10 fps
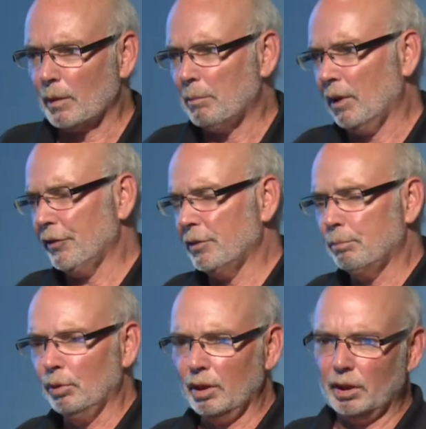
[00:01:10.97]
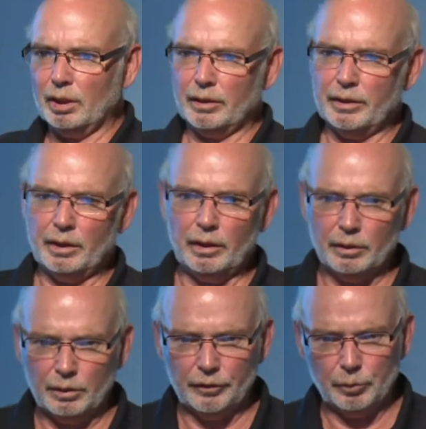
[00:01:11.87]
Because the book
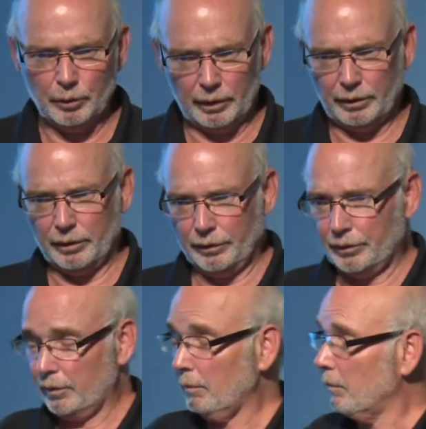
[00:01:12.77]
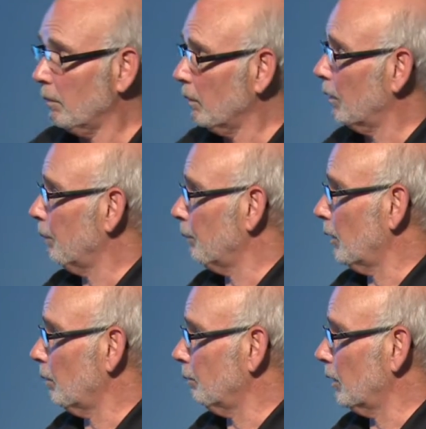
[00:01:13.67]
deals with this
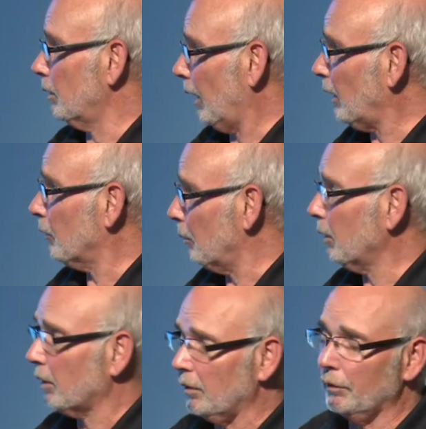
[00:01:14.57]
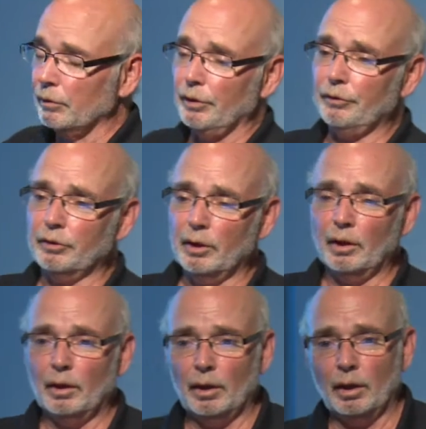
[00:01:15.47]
Native American village
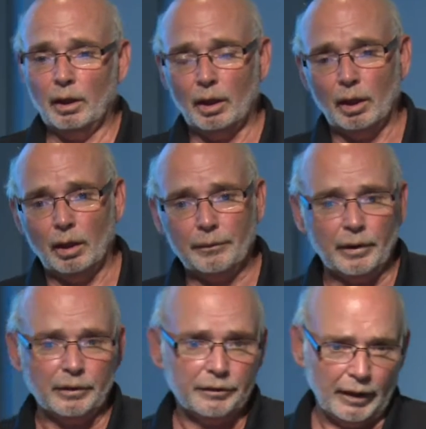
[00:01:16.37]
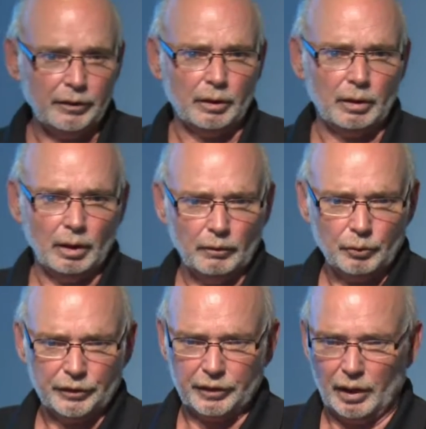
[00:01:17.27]
in the center of
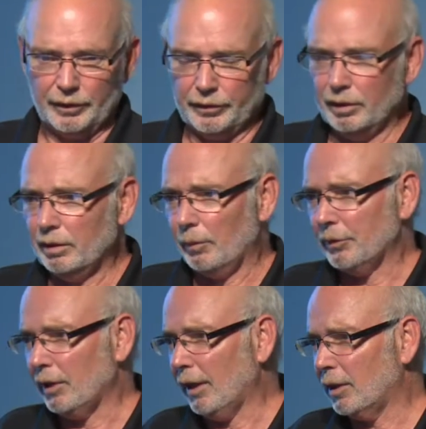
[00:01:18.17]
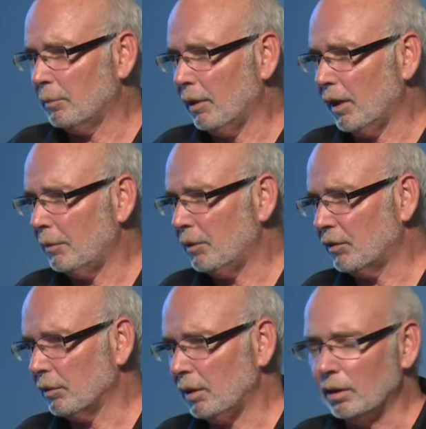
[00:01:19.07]
Wisconsin that was occupied
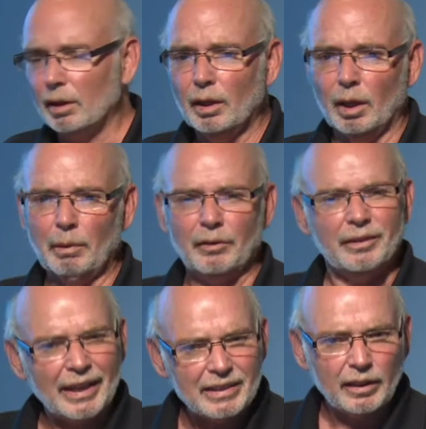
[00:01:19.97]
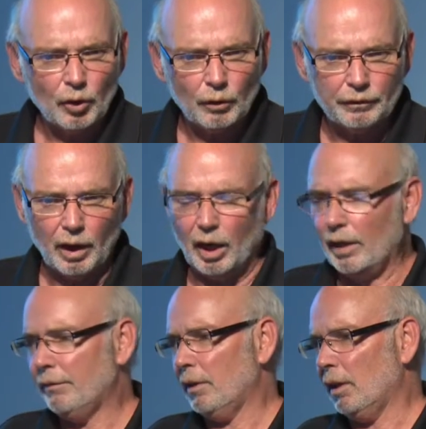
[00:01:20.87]
between about
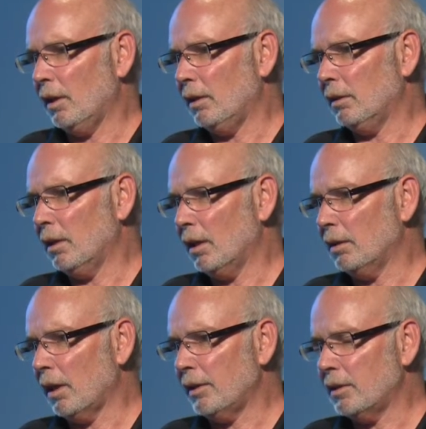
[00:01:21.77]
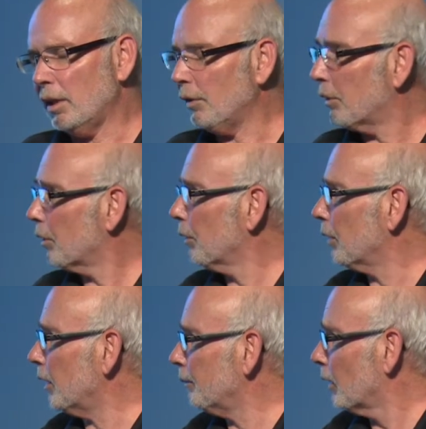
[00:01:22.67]
1905 and
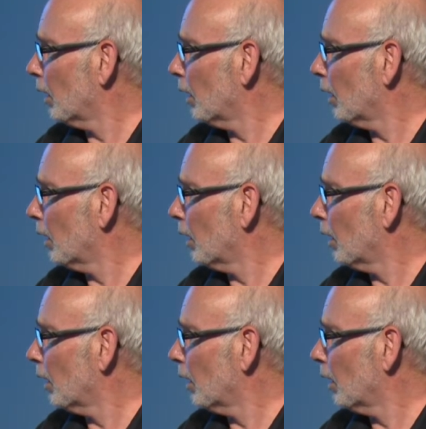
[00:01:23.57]
1930.